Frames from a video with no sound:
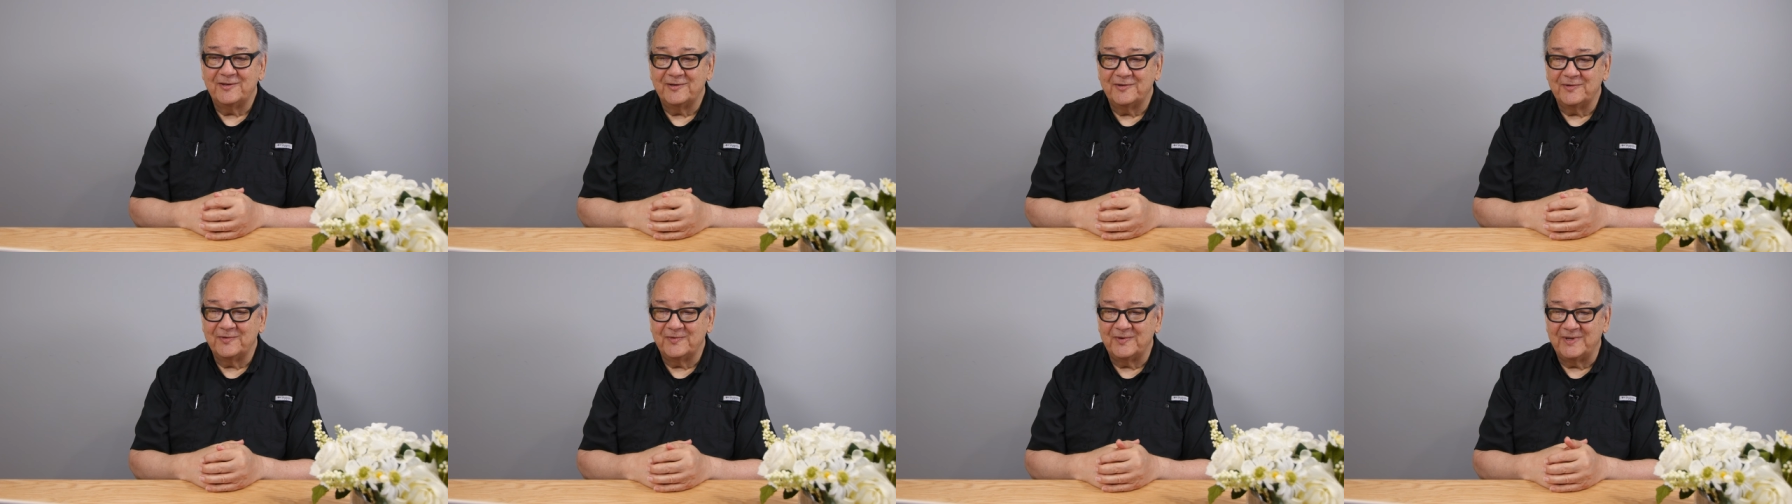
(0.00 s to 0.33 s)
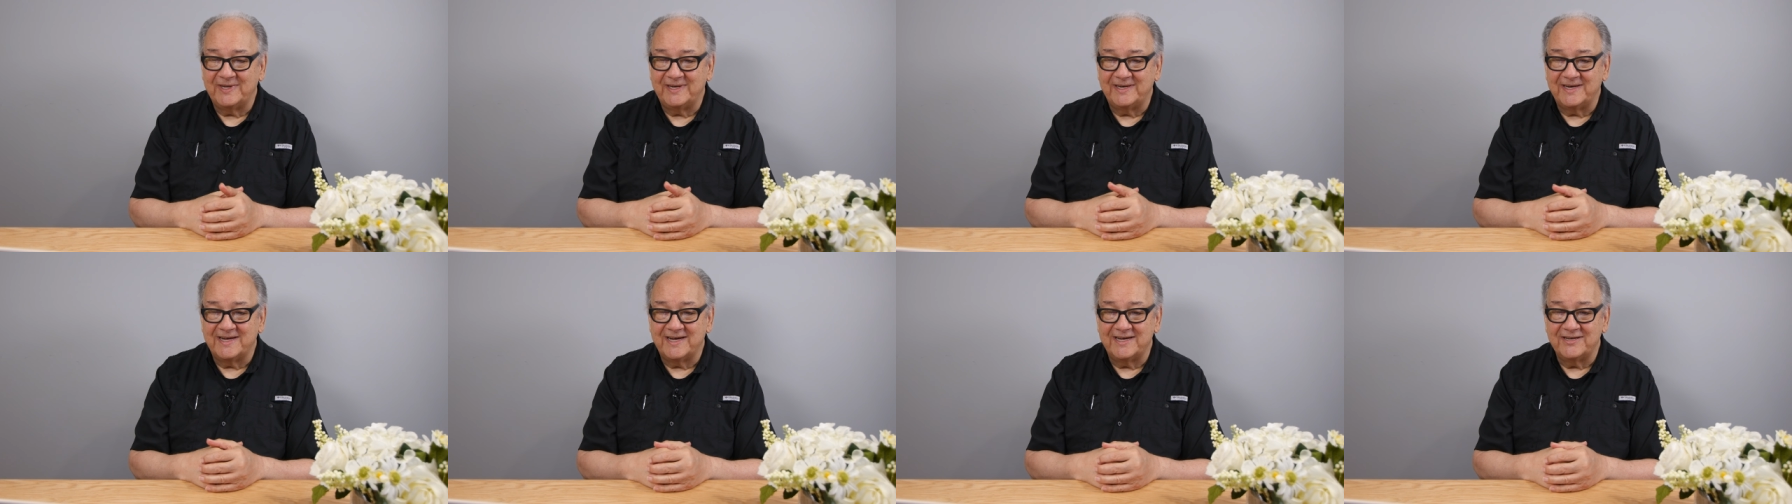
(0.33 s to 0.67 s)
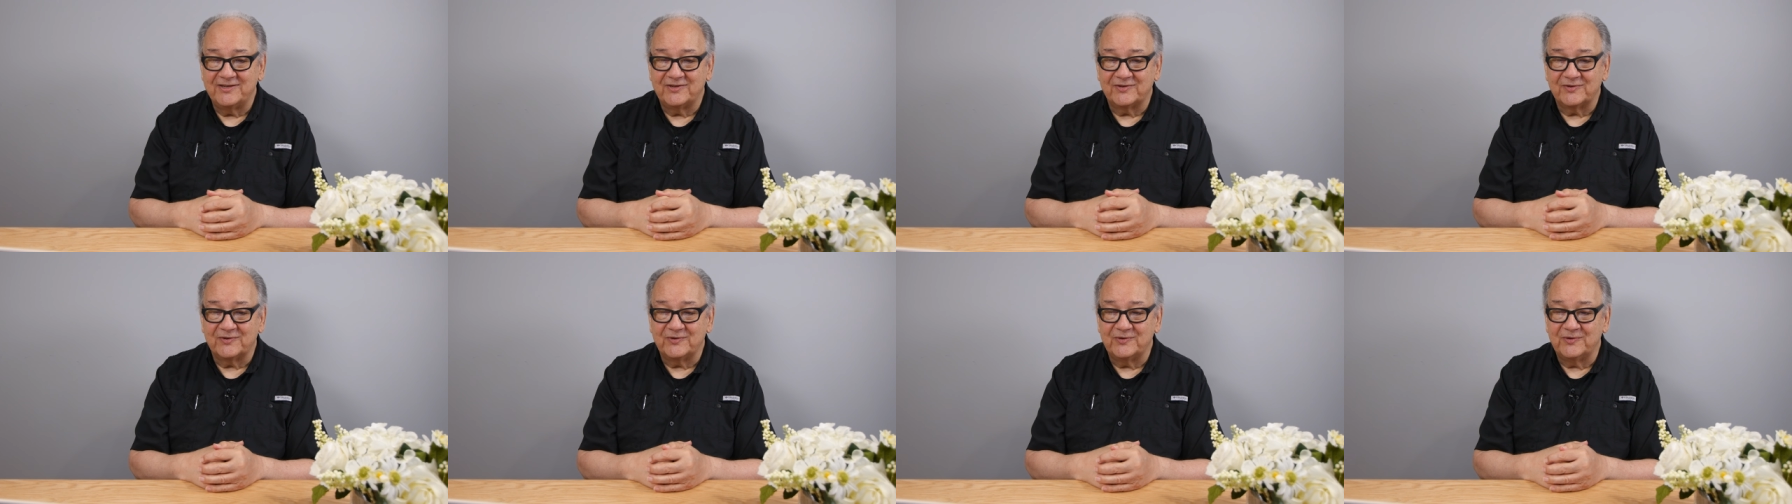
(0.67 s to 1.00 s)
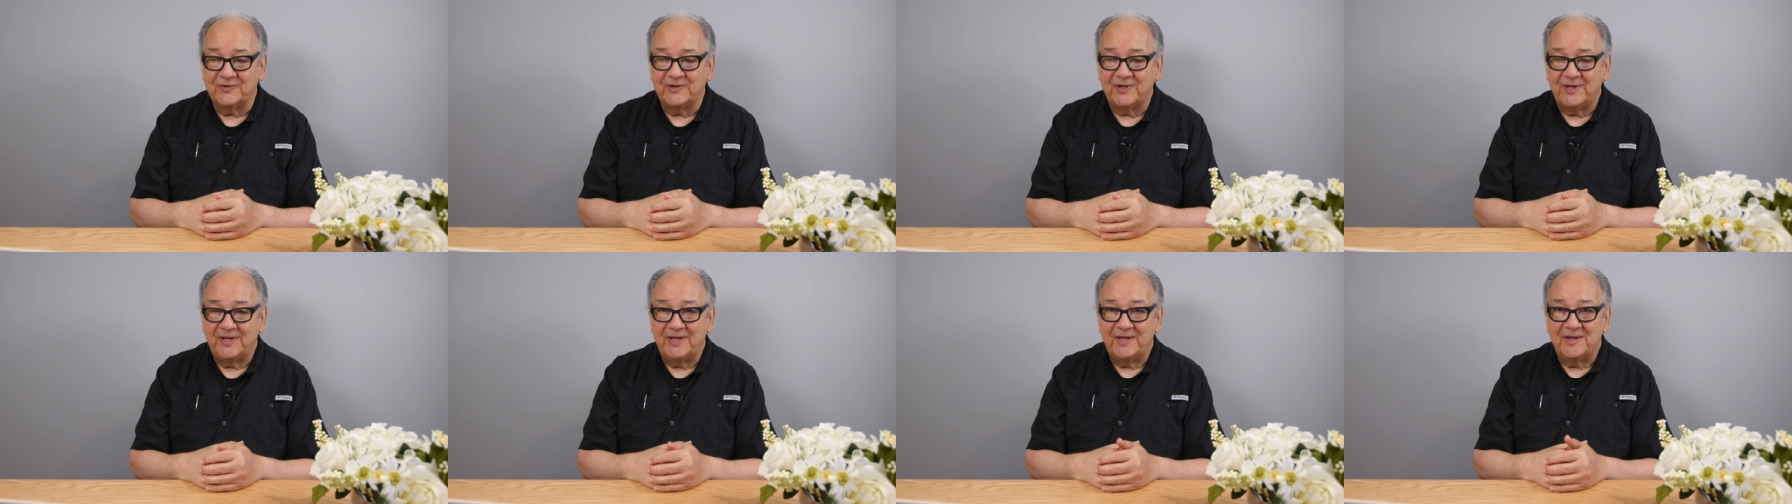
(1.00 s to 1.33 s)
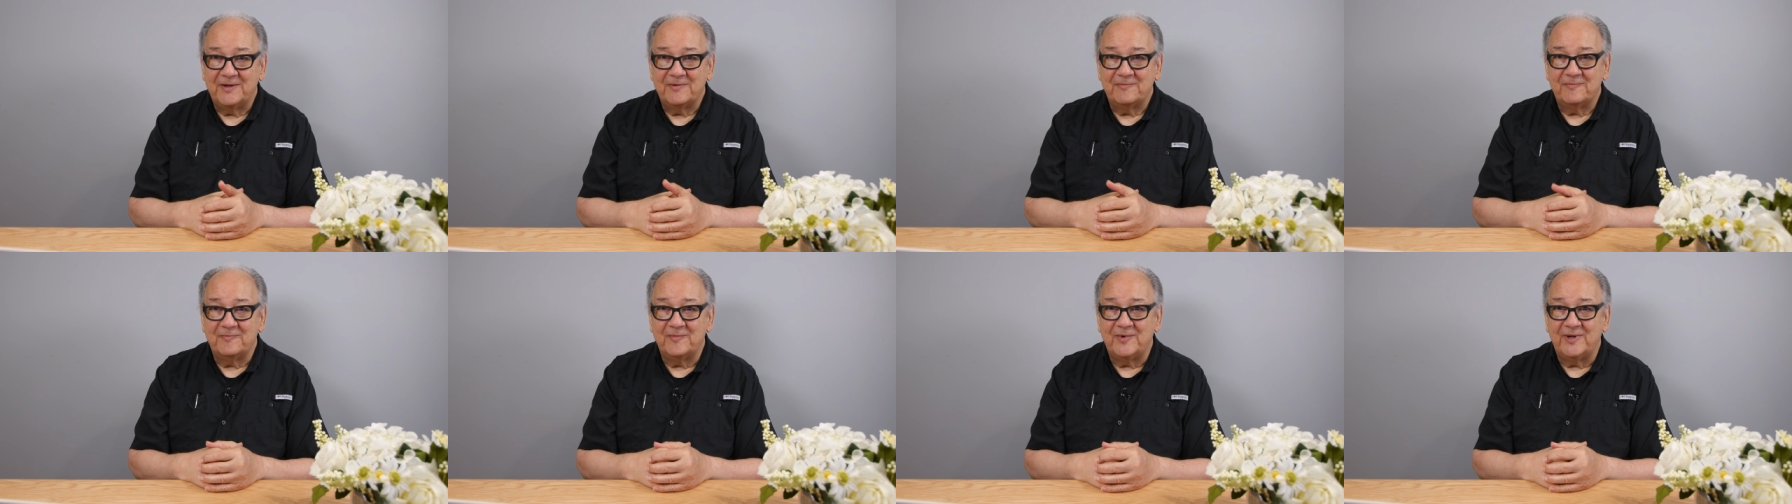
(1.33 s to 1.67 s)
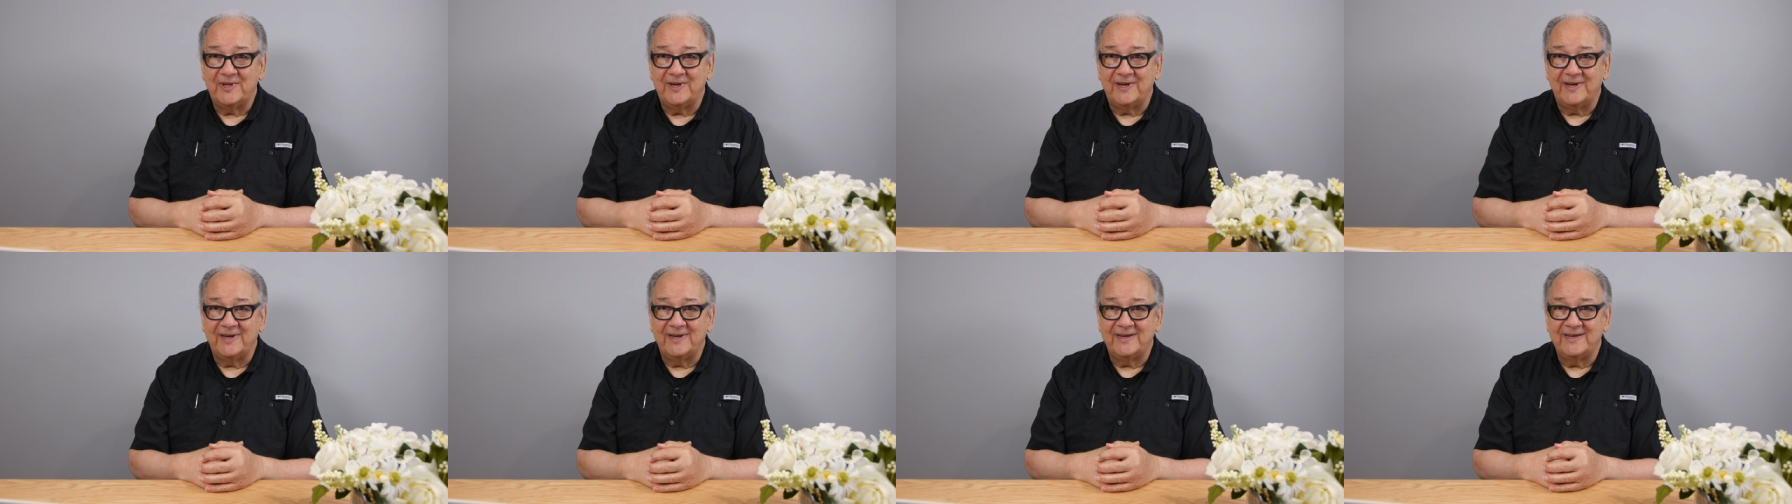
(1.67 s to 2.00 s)
uh, in high school,
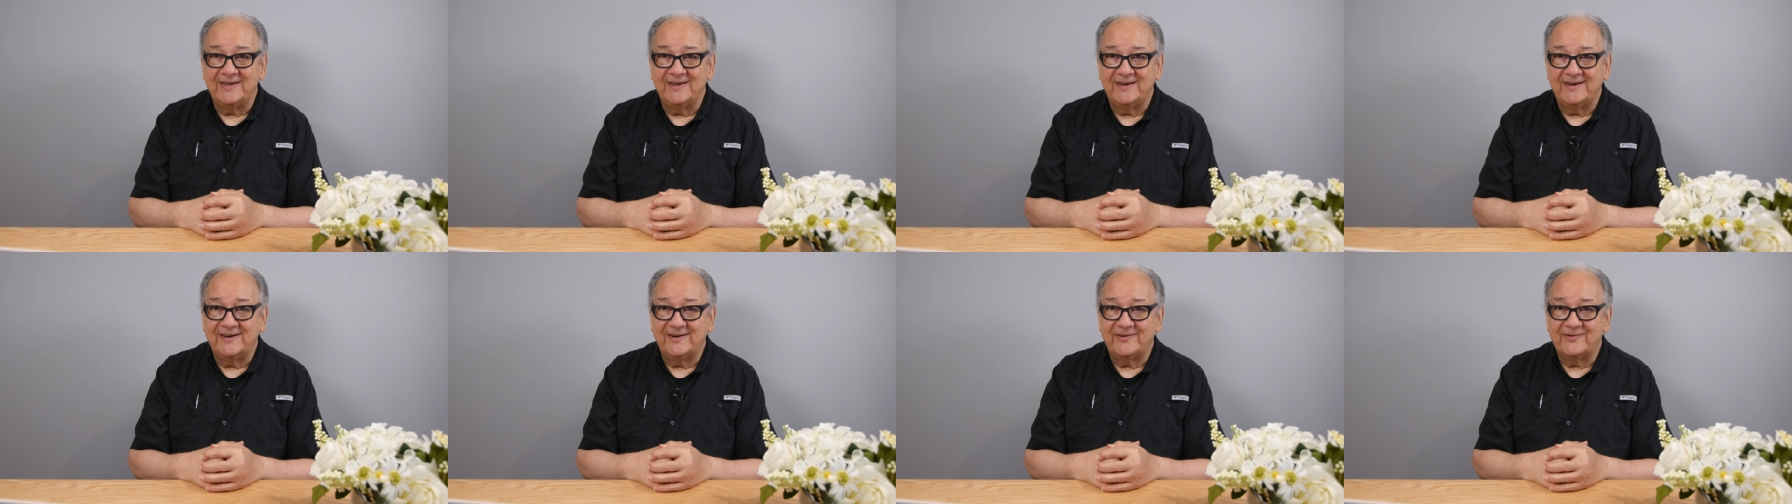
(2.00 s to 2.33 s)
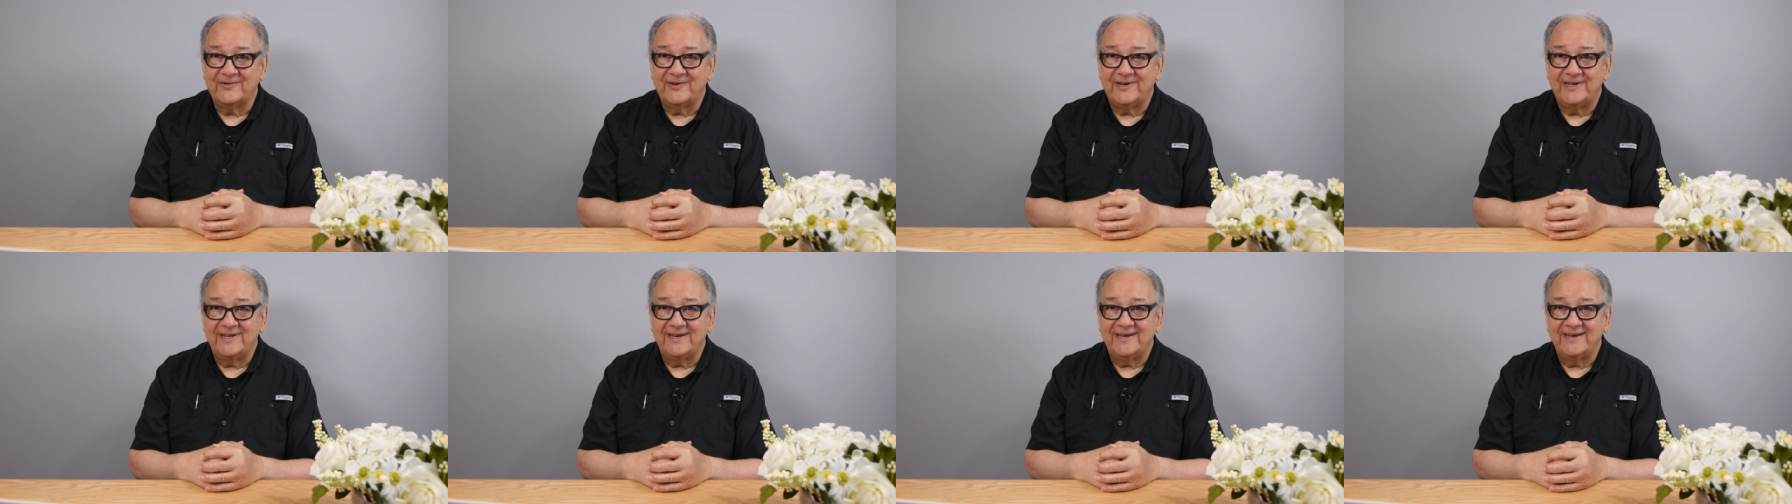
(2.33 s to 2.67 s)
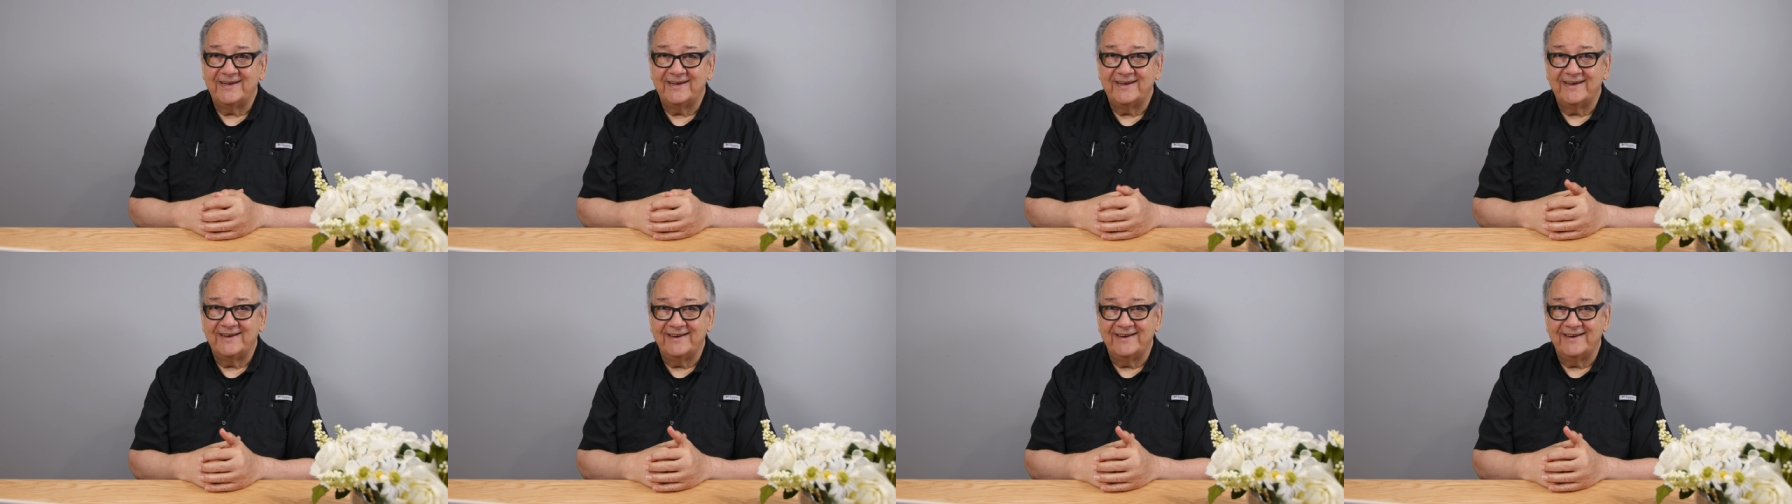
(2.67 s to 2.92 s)
but you know what?